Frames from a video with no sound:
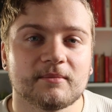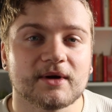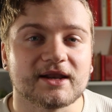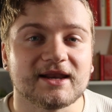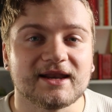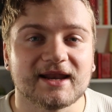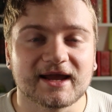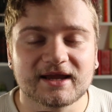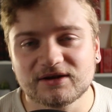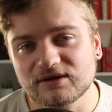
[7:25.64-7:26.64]
But
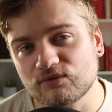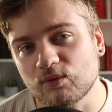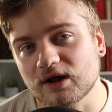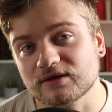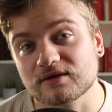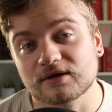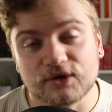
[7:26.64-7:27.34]
negative ones